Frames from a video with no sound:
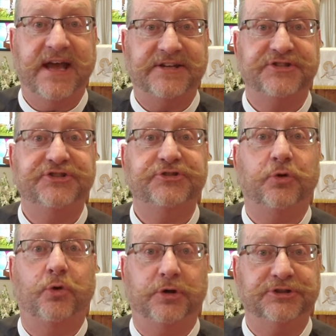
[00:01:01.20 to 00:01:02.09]
has its
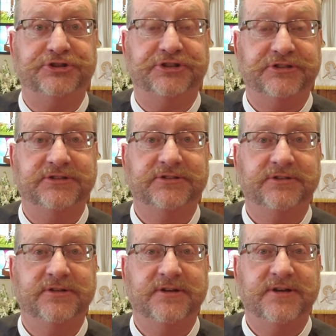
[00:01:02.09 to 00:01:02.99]
origin.
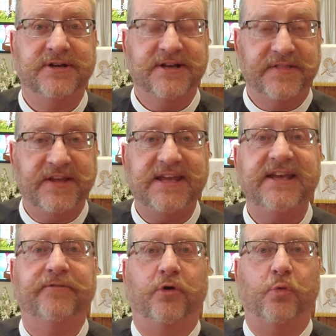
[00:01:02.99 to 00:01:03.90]
The
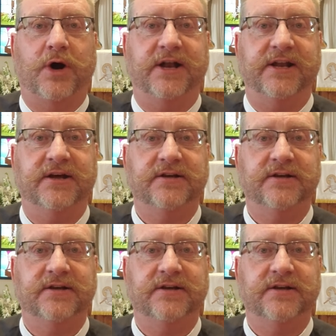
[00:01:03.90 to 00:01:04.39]
evil one,